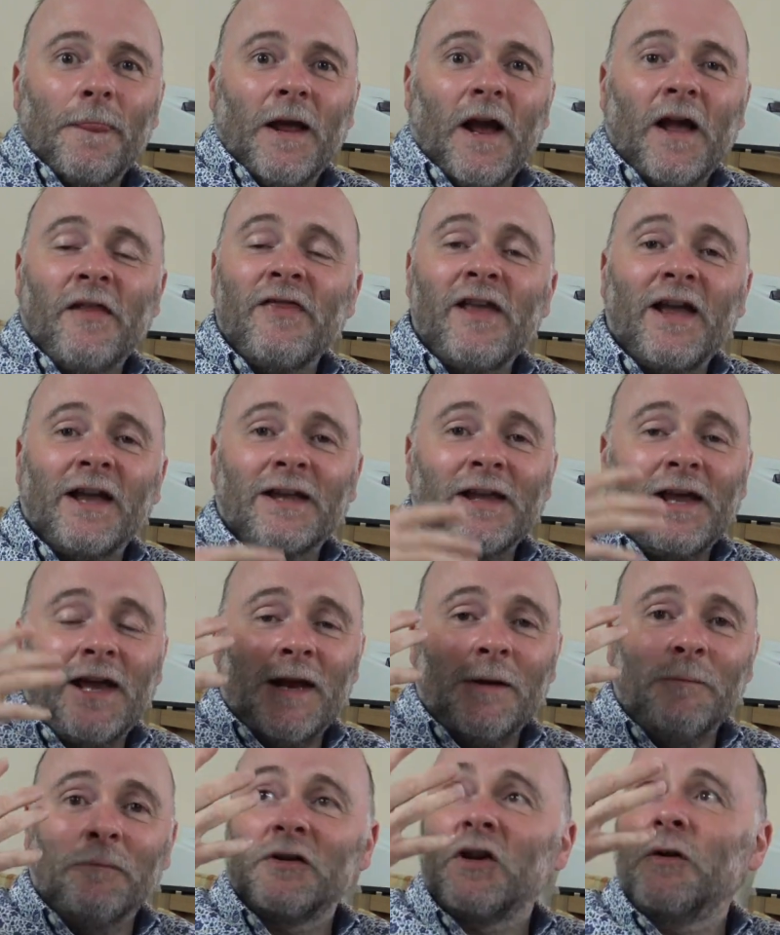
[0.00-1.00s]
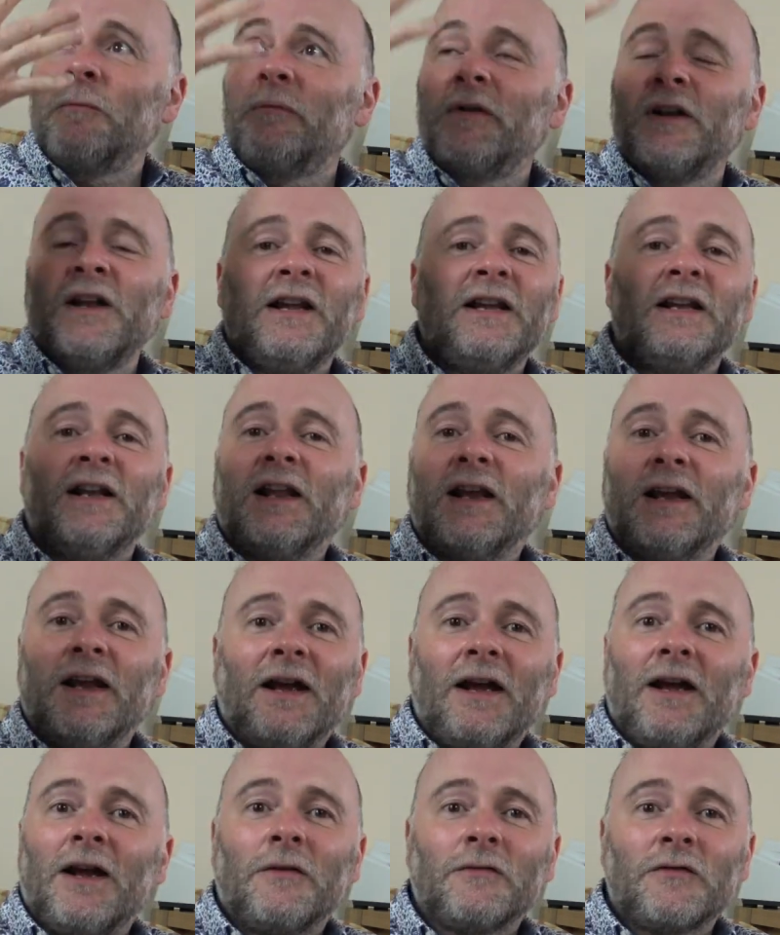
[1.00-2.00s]
And that came completely
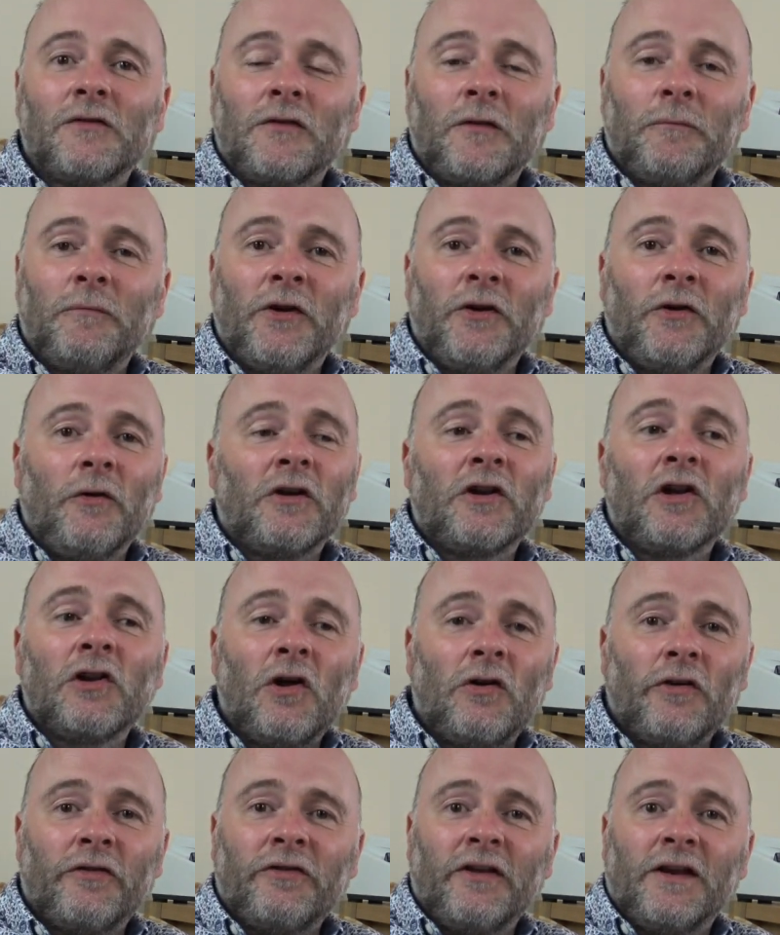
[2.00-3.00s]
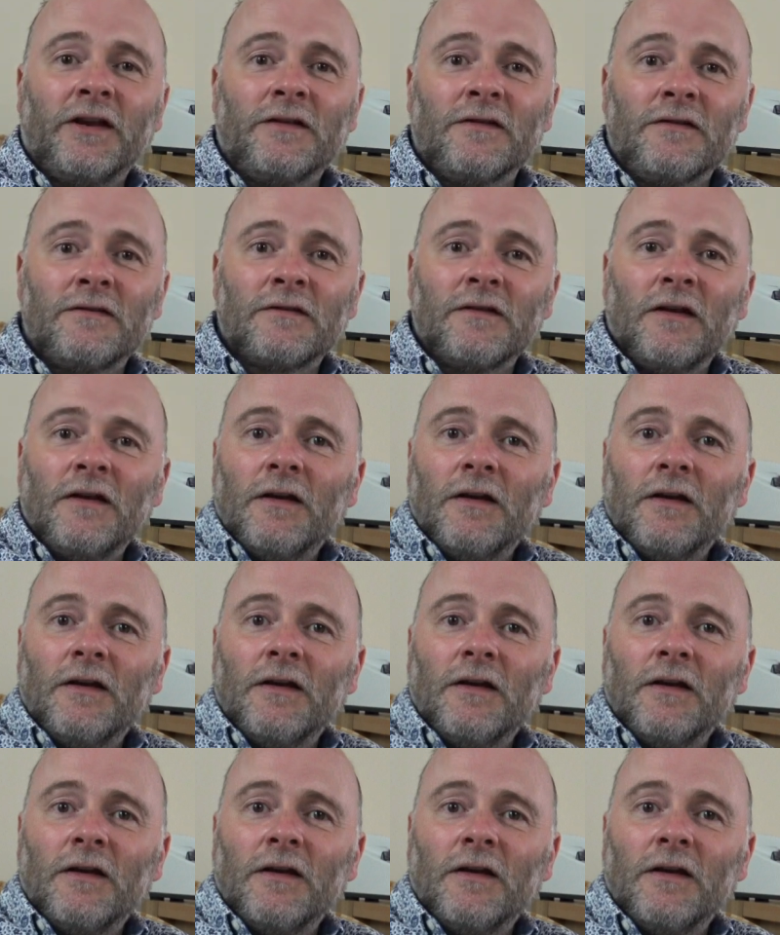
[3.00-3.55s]
out of the blue. And a lot of things